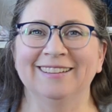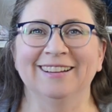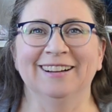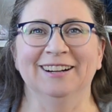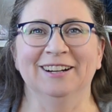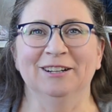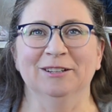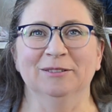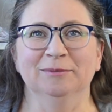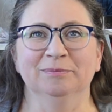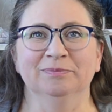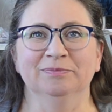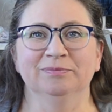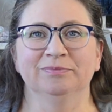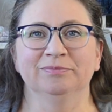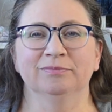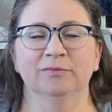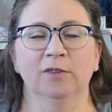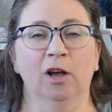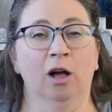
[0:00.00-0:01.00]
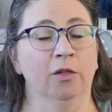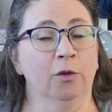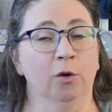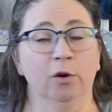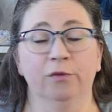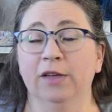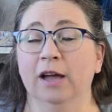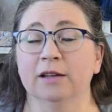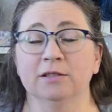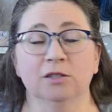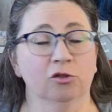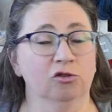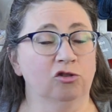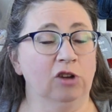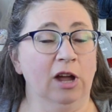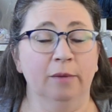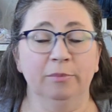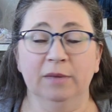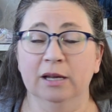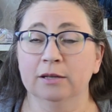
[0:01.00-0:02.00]
Although if that's your
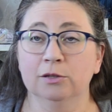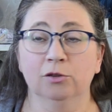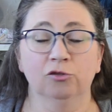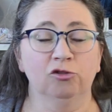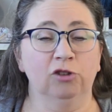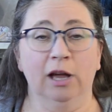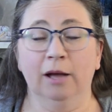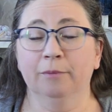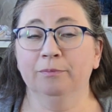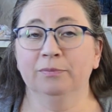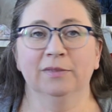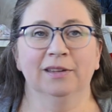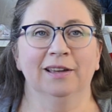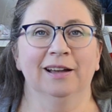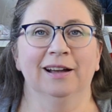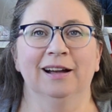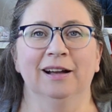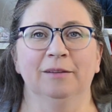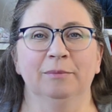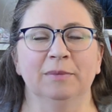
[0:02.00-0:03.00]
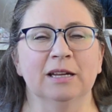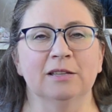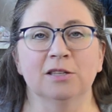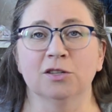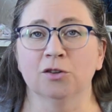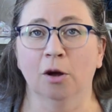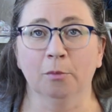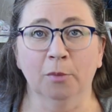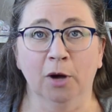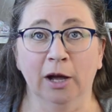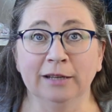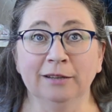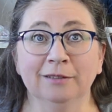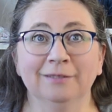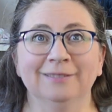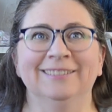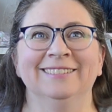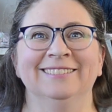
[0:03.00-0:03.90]
jam, that's your jam. It's not mine.